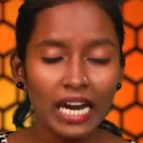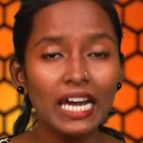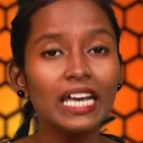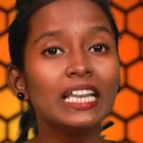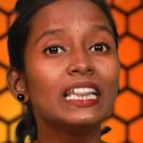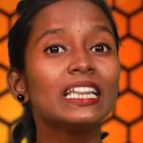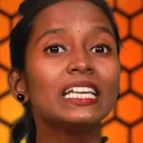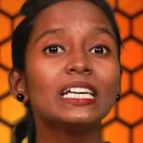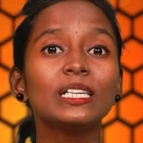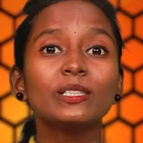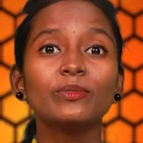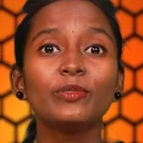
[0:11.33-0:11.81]

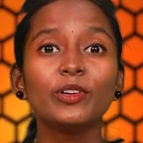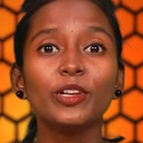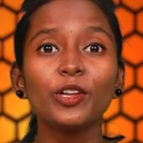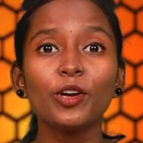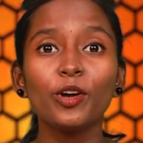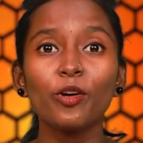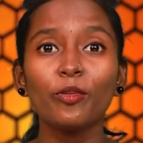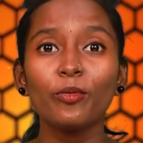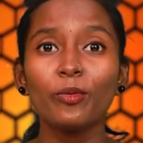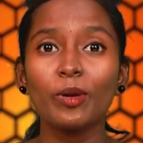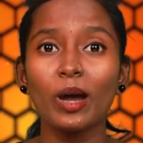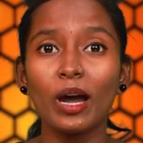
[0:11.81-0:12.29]
In this
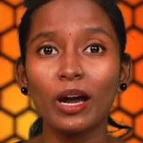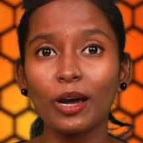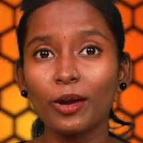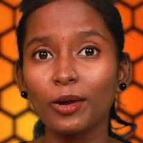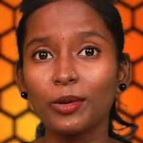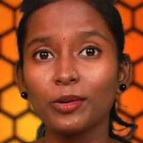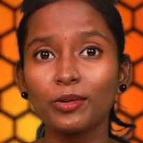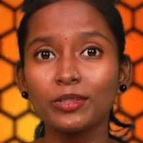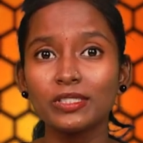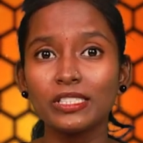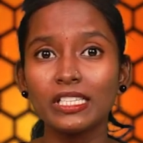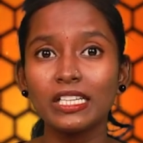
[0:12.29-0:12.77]
video we are
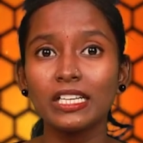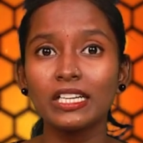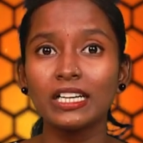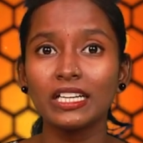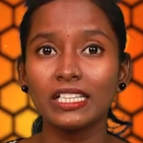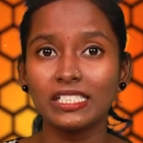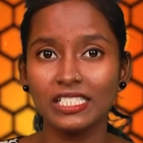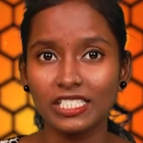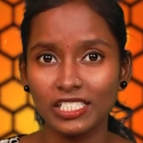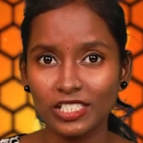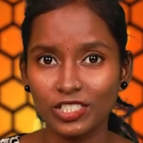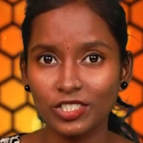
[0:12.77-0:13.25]
going to see
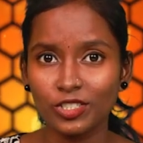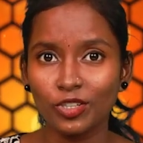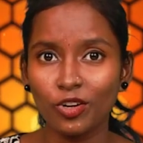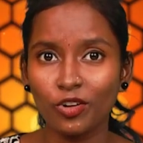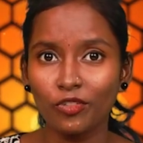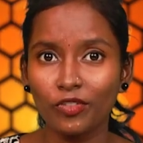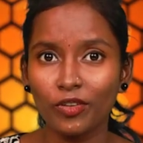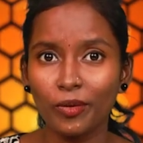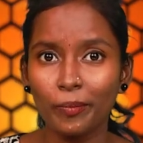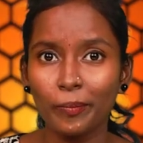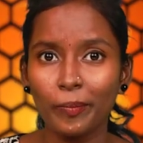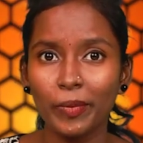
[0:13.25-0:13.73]
construction
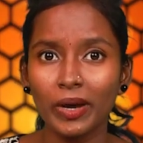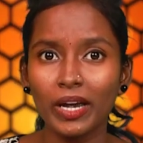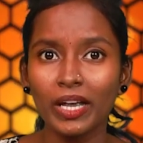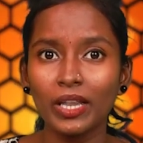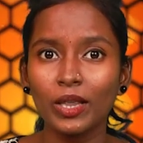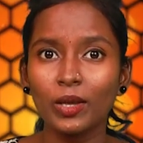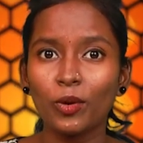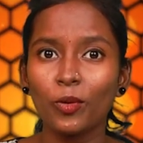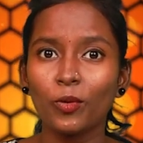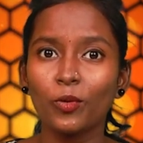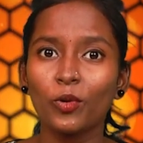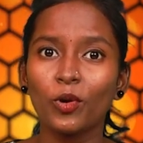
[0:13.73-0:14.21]
of the
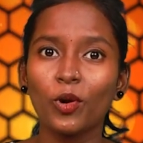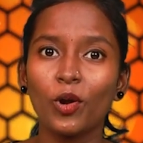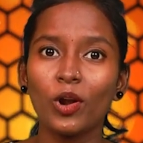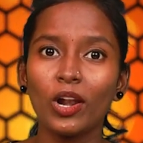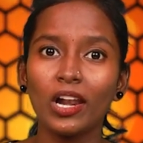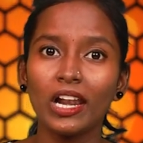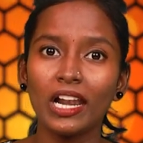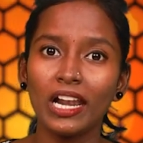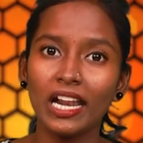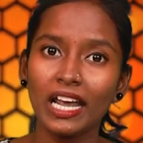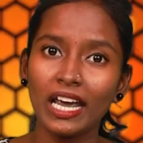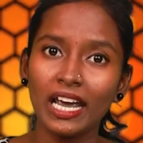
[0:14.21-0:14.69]
pen, the overall
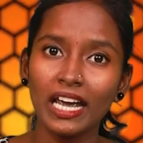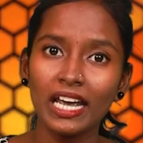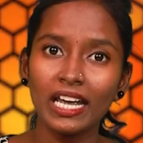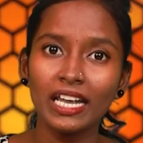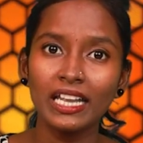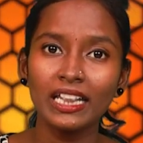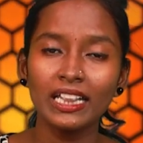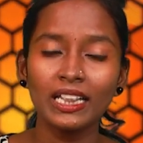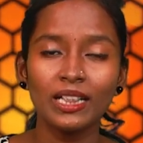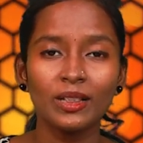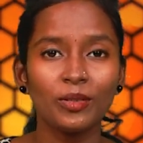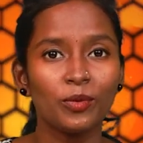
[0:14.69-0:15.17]

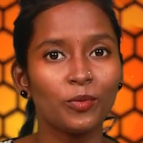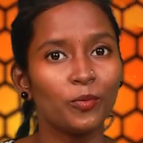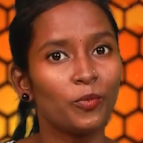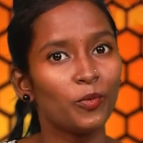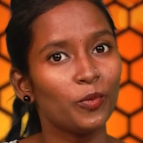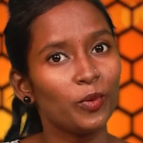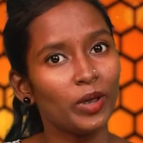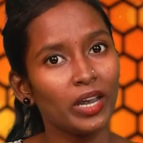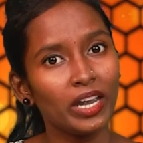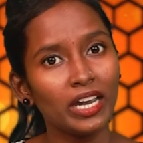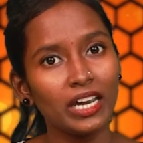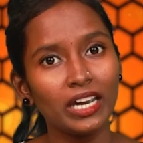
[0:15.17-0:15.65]
length,
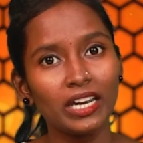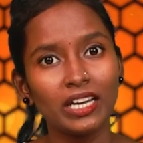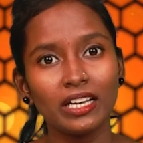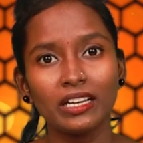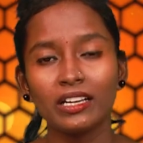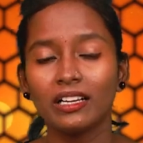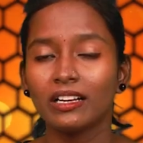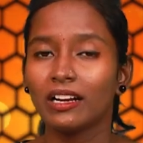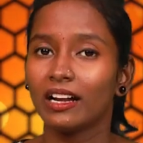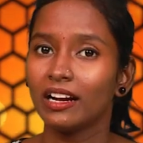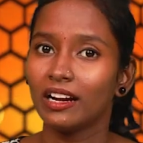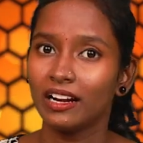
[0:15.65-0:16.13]

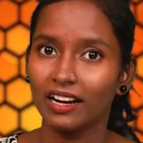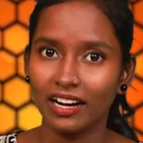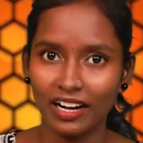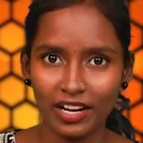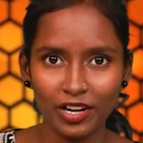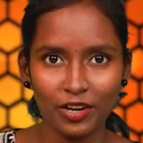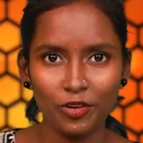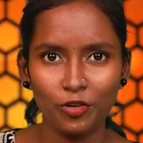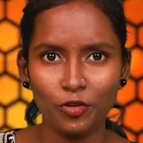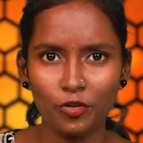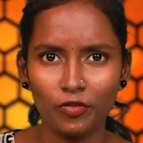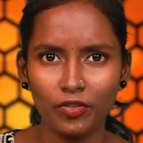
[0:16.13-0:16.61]
weight and
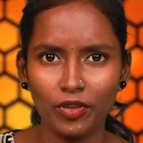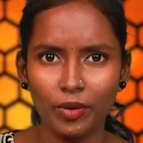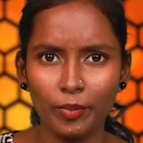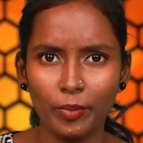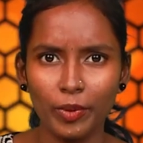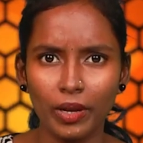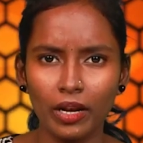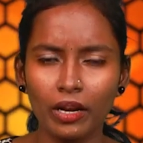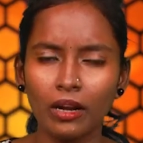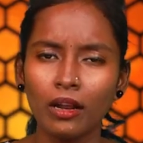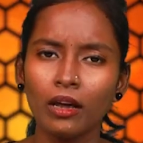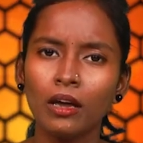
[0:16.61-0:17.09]
writing of the
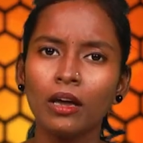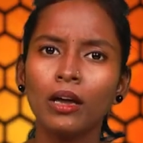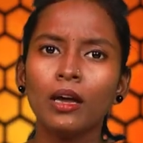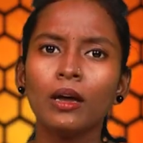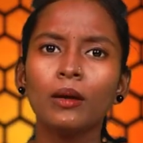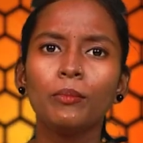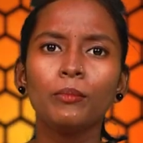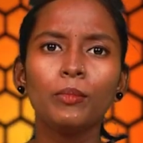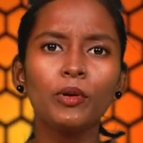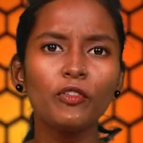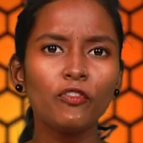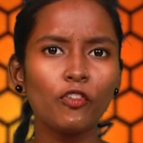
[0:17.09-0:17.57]
pen.
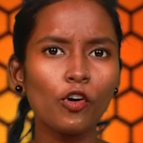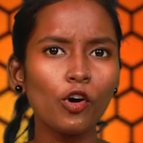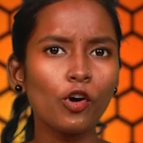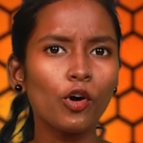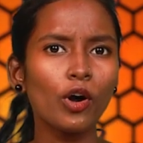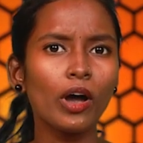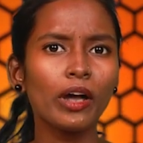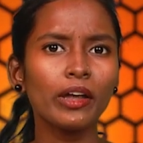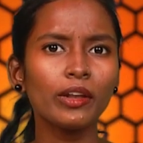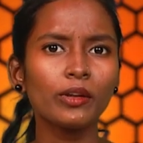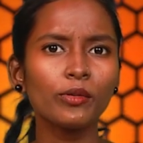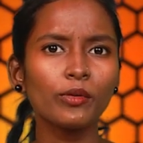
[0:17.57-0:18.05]
Before
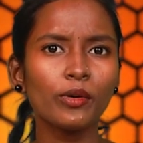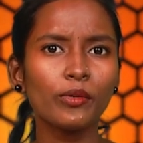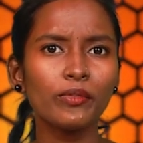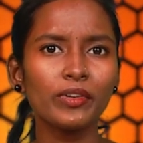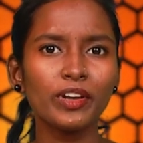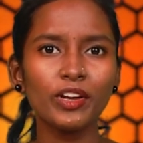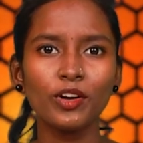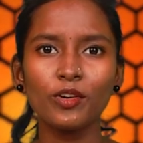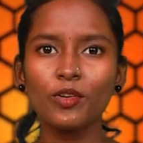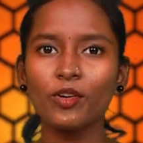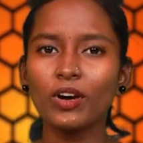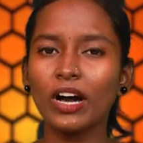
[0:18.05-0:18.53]
going to a
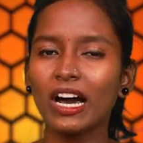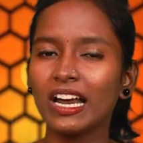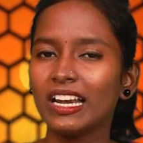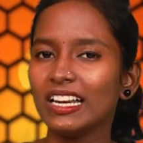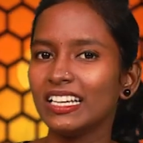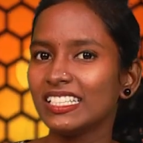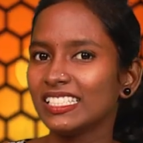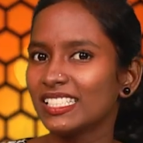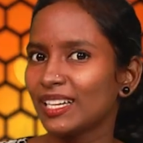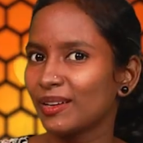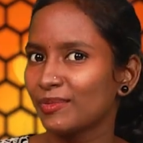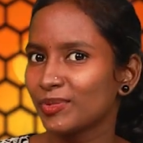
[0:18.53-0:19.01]
video,
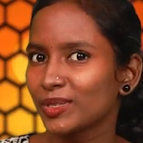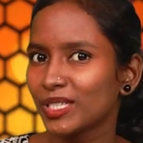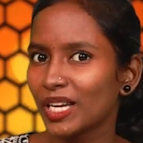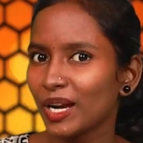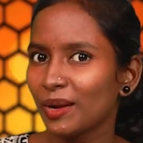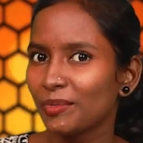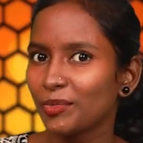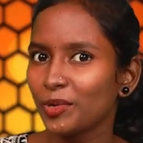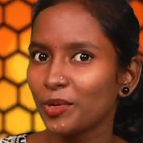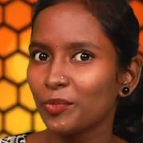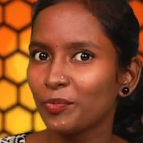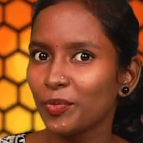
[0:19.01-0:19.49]
kindly
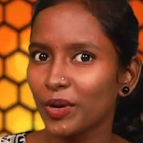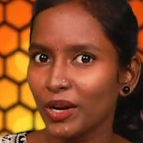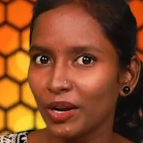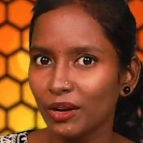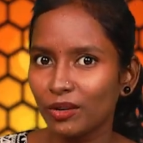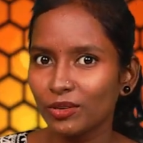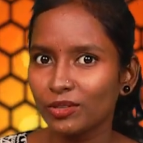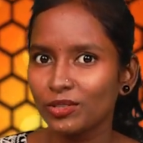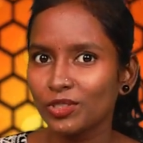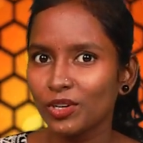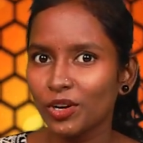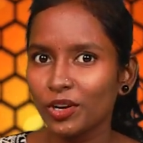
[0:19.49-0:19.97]
subscribe to
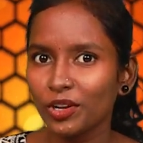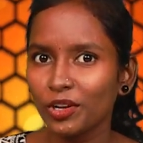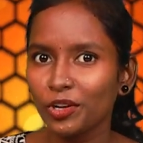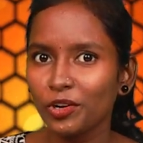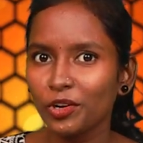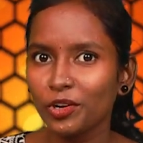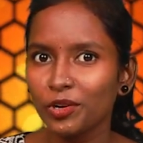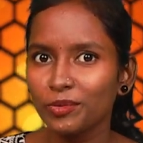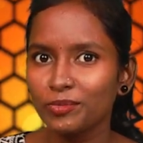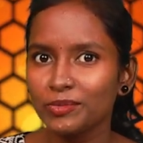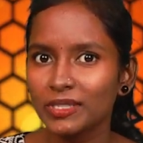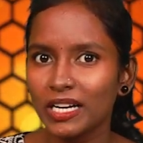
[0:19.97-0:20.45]
penhouse.in
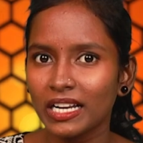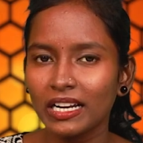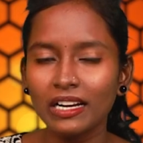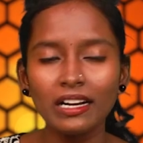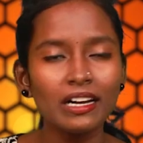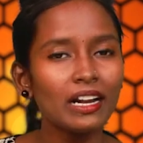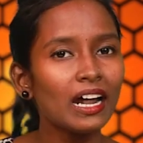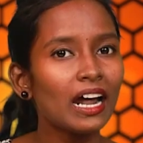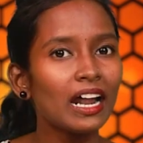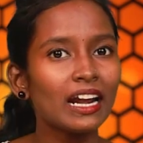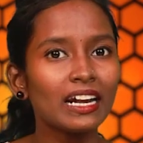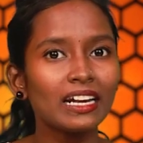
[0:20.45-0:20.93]
YouTube channel
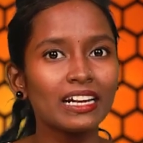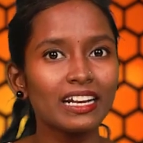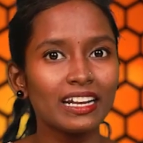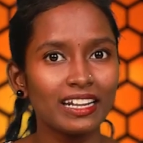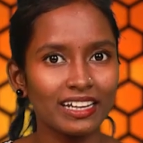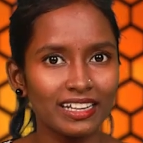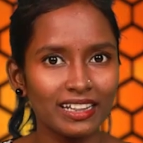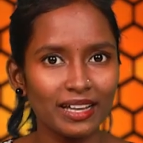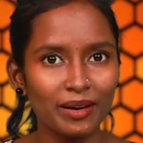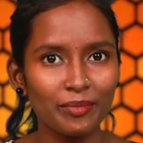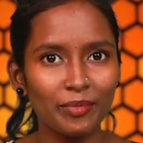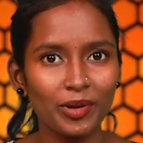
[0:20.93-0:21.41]
and
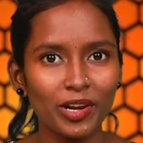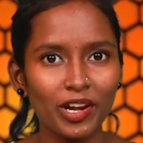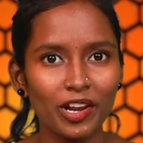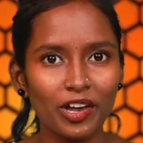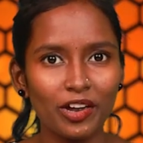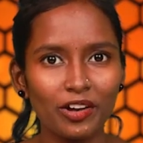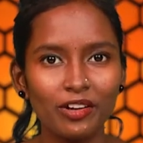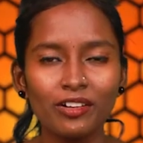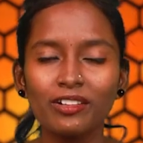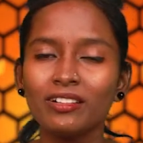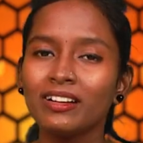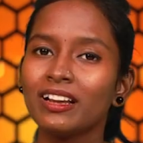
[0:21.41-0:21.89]
click the bell
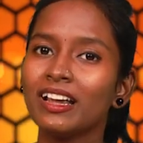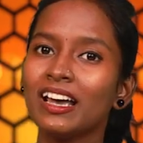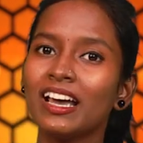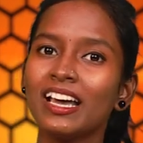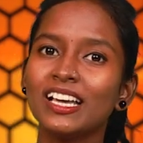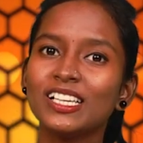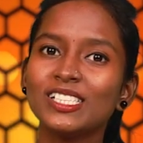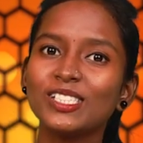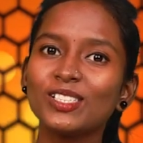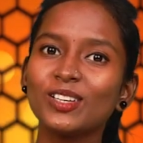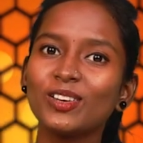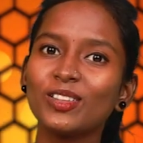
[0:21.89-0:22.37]
icon
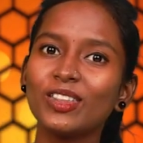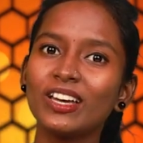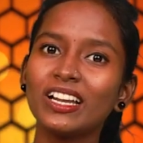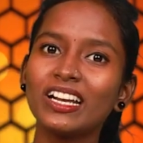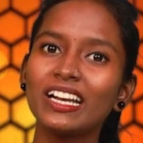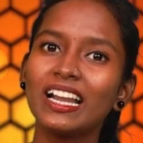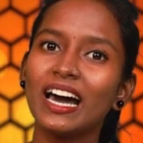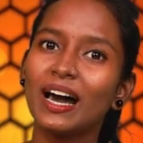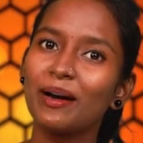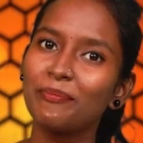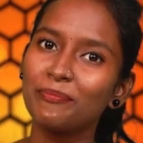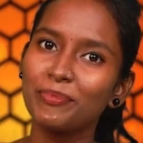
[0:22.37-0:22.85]
so
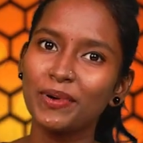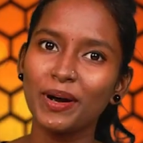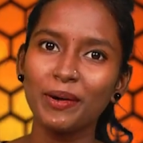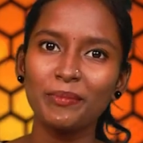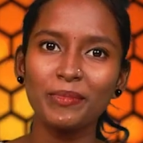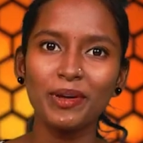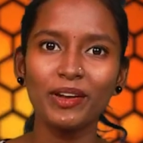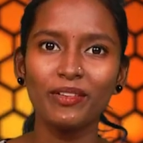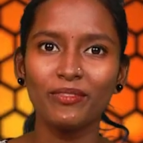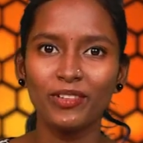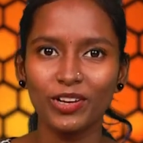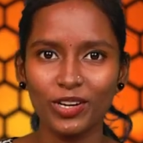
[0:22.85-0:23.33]
that
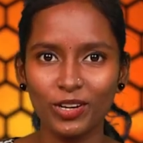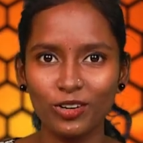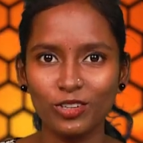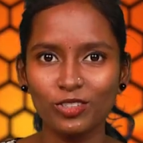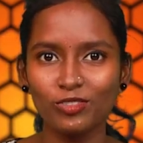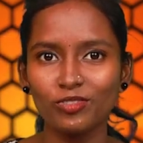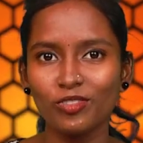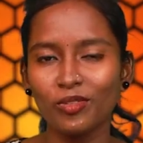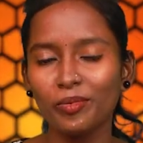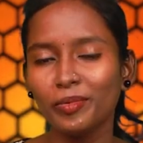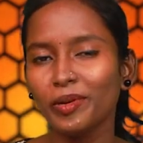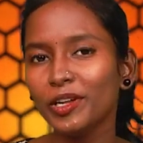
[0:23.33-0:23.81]
upcoming
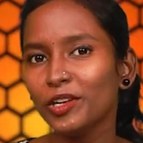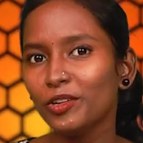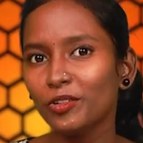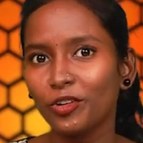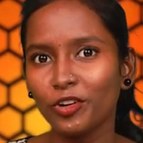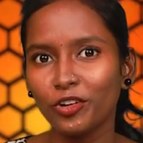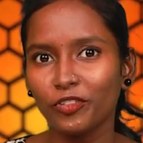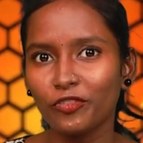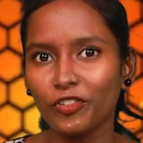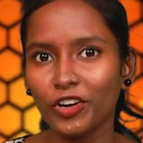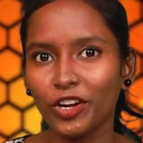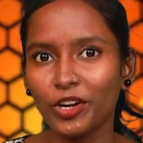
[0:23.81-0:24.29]
videos will be
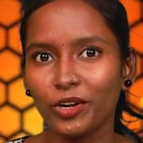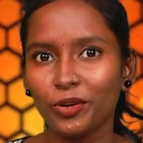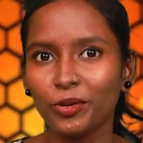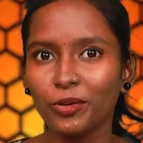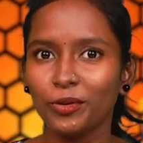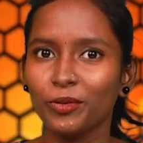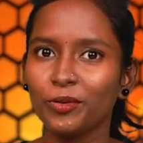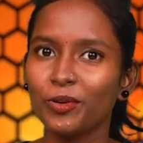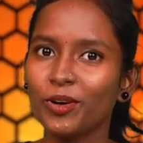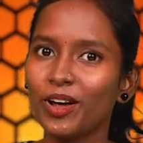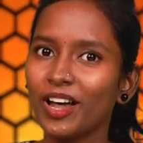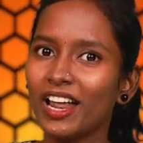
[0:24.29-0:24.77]
notified to
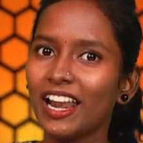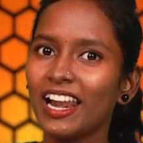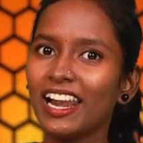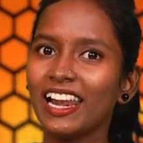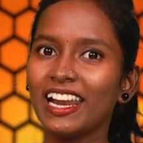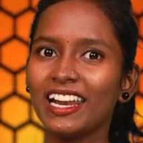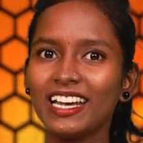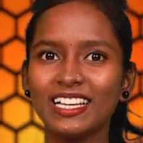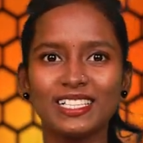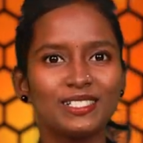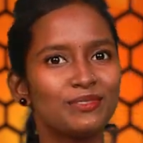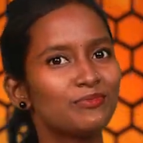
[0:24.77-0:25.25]
you.
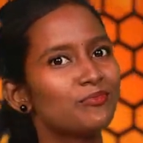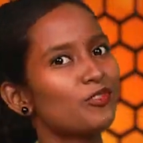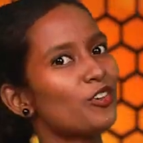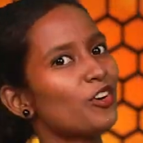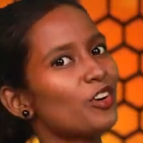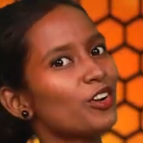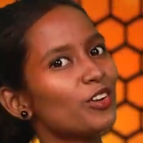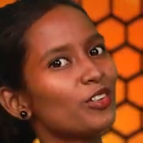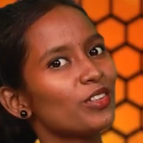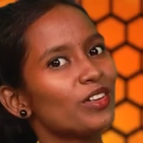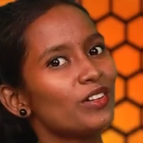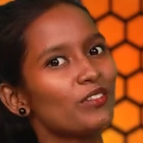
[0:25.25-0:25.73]
Let's move
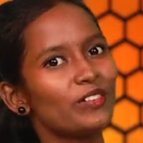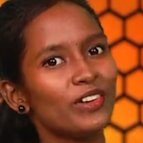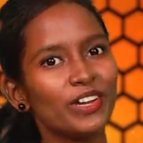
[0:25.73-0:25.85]
on to the